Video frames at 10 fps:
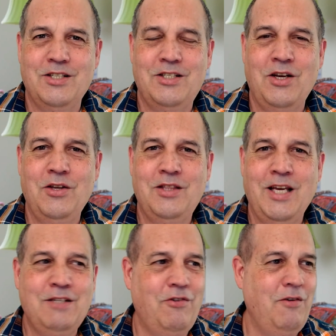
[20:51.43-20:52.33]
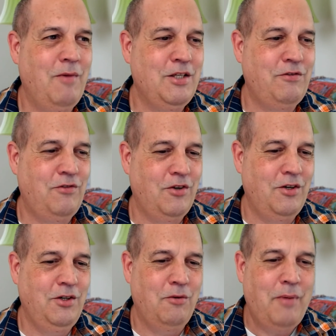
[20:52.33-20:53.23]
So thanks very much
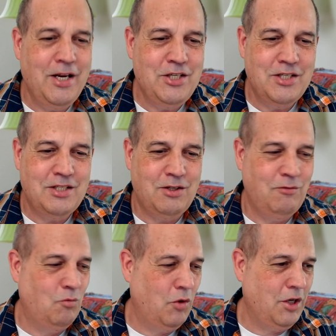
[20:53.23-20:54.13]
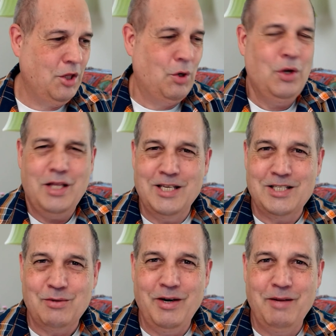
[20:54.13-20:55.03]
for your patience of working through this
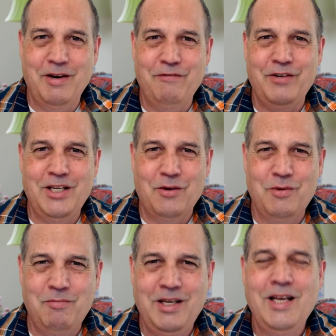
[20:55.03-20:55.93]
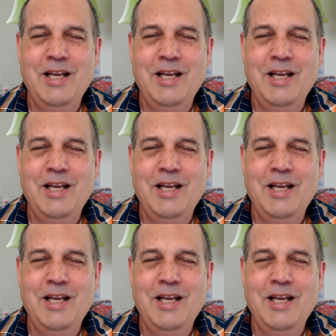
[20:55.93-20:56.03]
20-minute video with me.